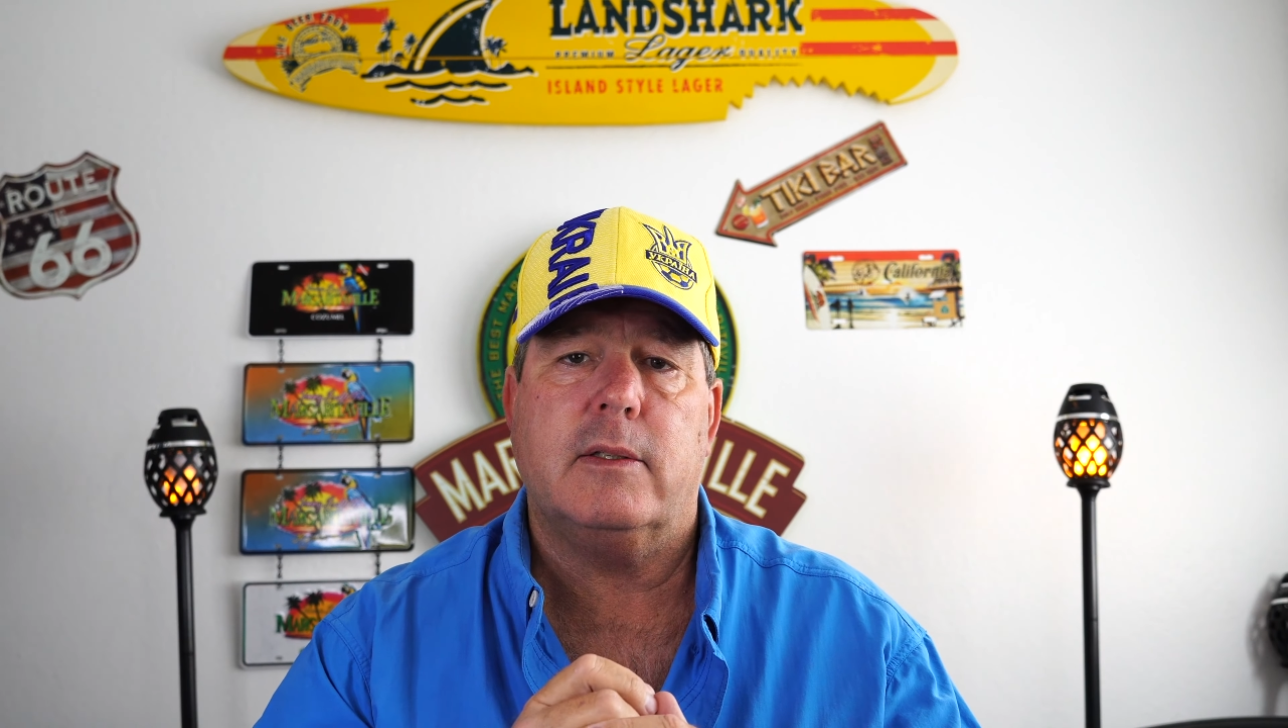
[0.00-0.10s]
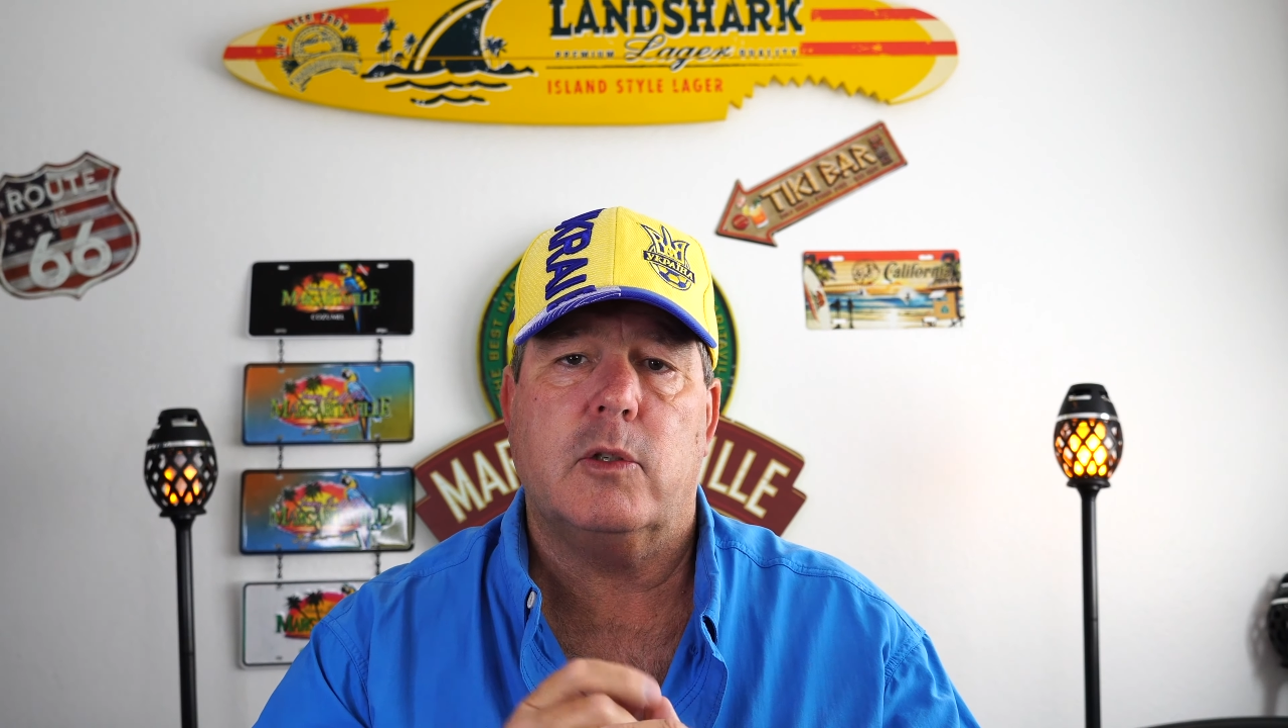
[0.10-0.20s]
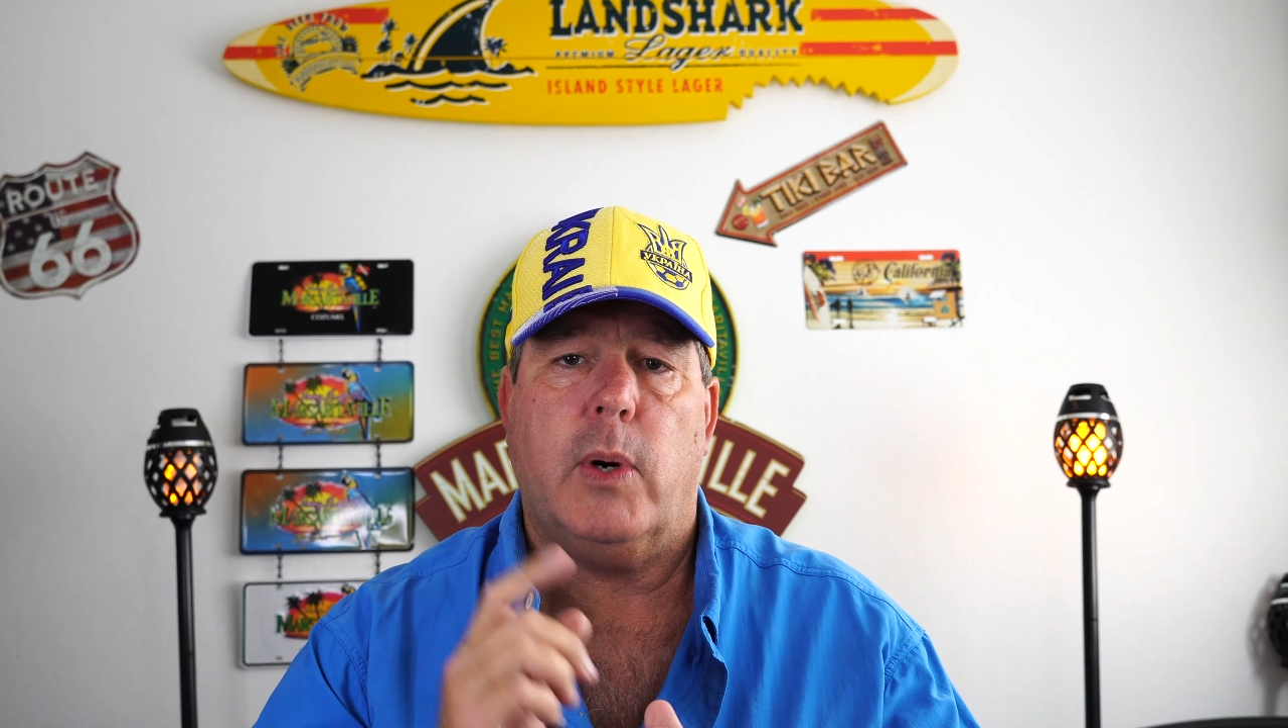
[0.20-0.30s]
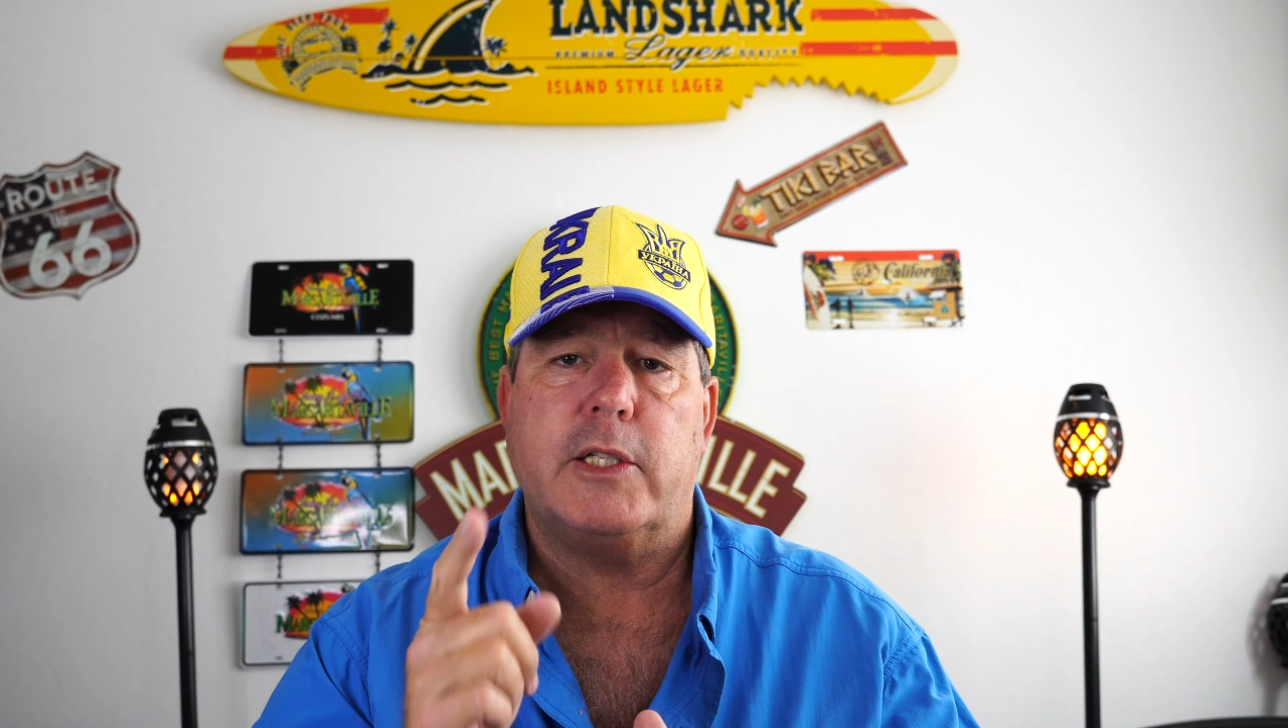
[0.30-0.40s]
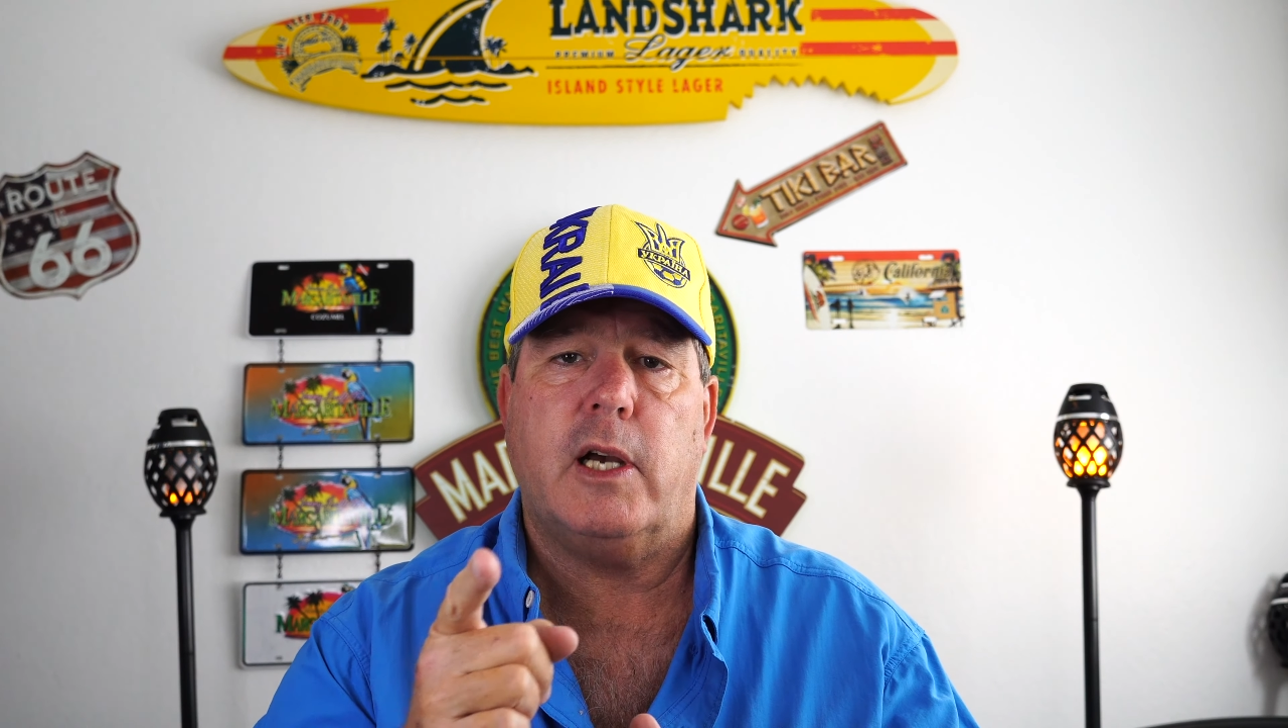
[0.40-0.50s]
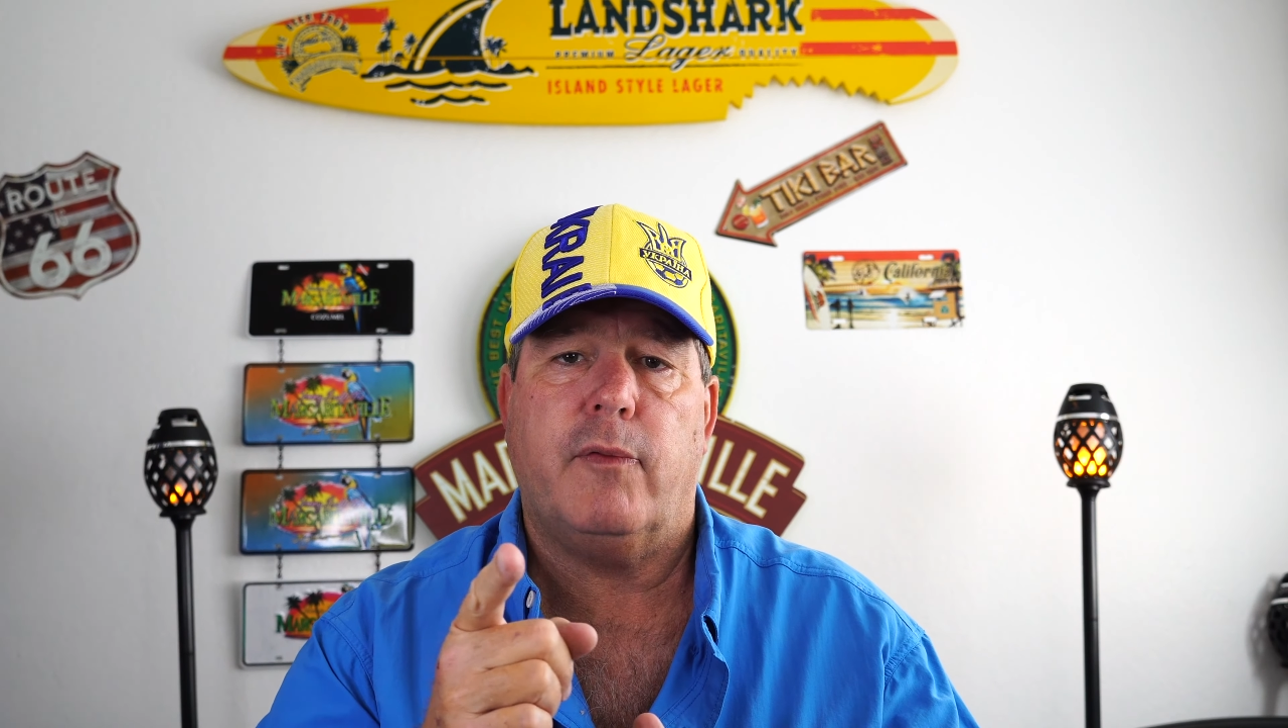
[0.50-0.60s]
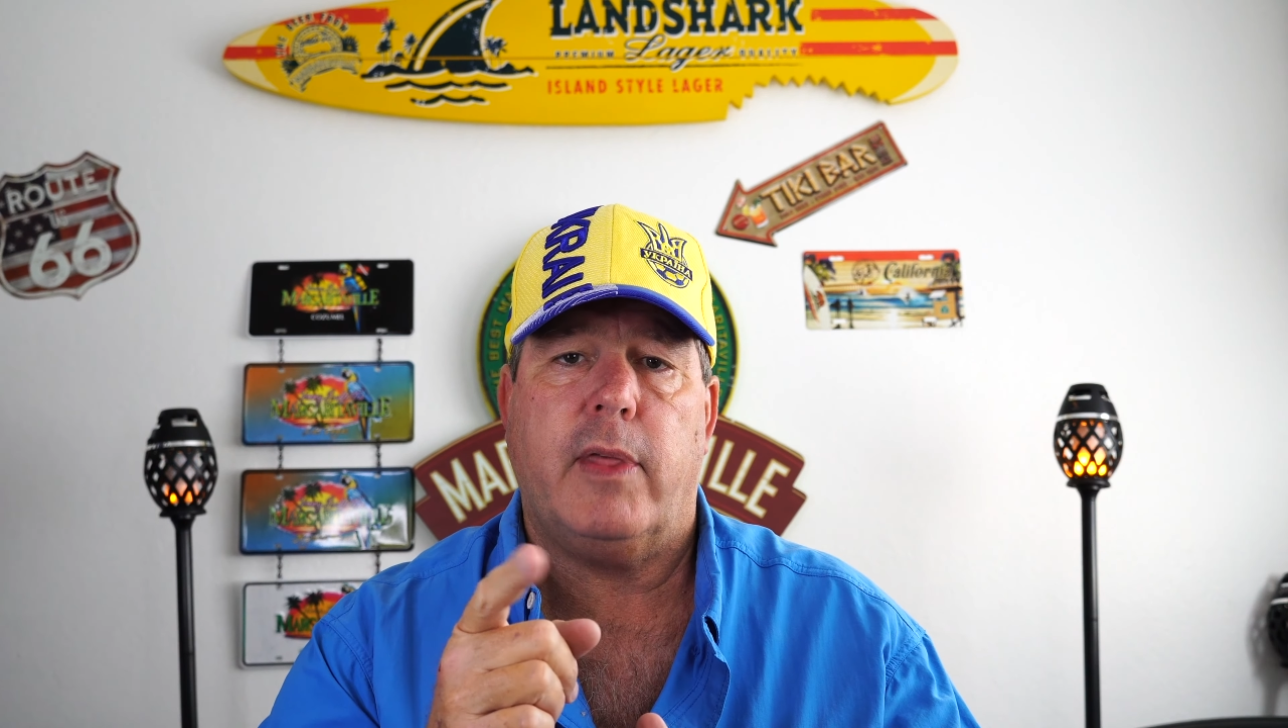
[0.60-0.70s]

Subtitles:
so watch out for